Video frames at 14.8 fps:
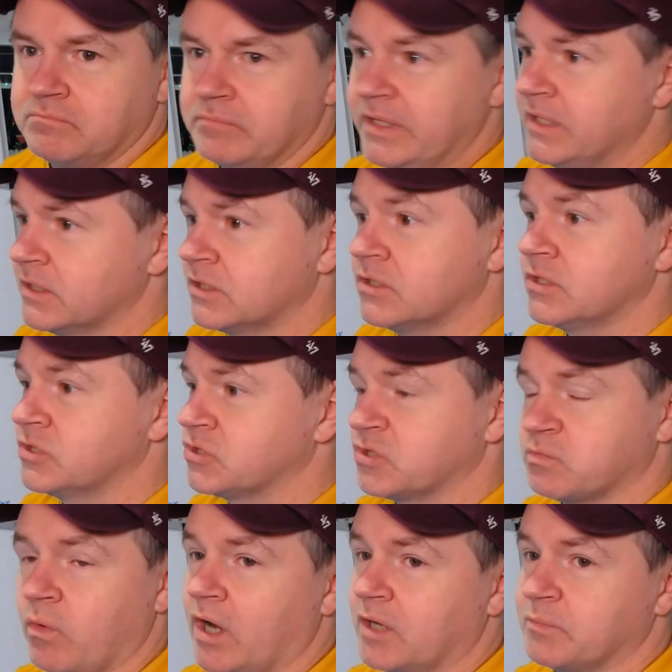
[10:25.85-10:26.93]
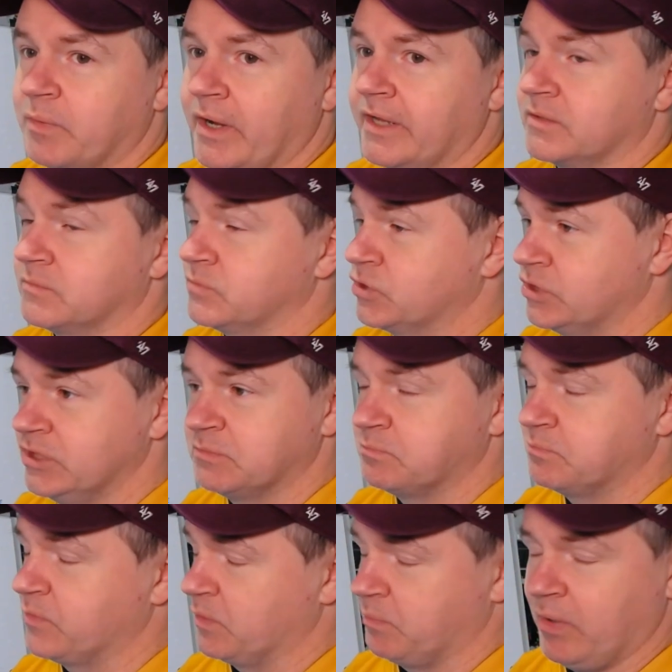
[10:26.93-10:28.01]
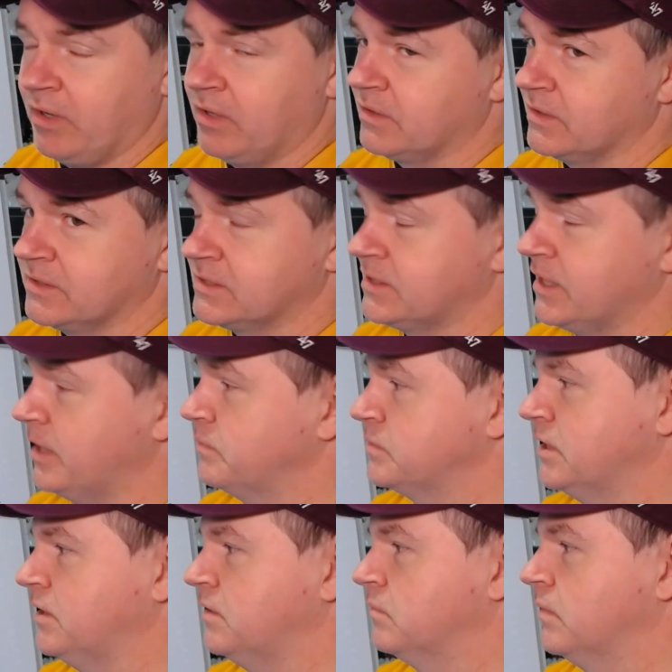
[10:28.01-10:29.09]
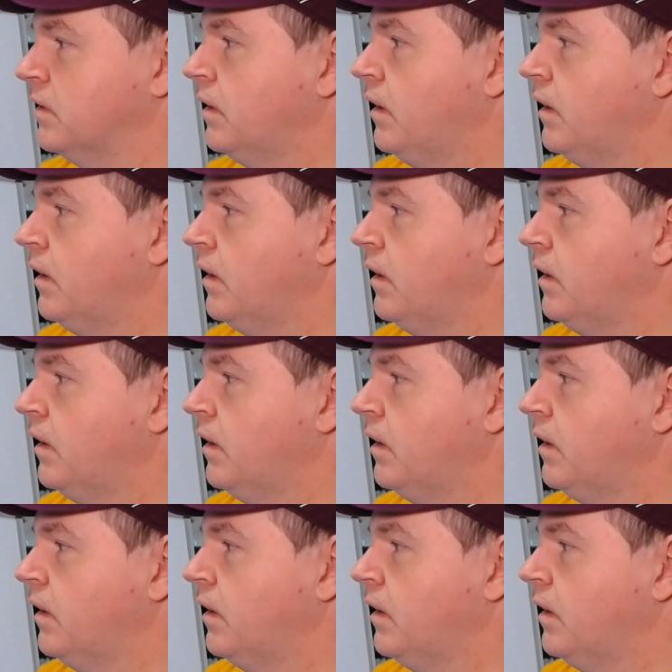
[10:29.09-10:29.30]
Mia could have just walked by them. They're part of the same team.